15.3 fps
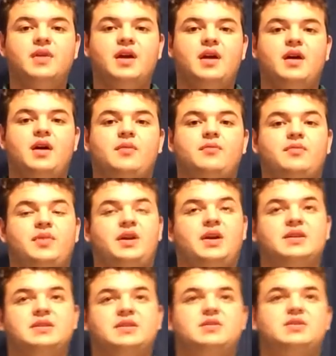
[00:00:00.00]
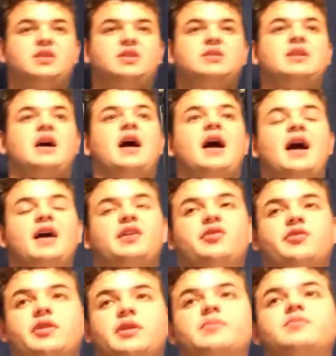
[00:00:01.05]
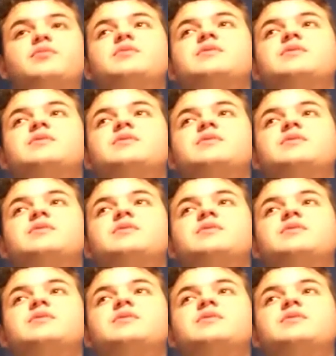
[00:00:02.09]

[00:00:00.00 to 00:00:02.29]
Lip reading: Because it's just not accurate.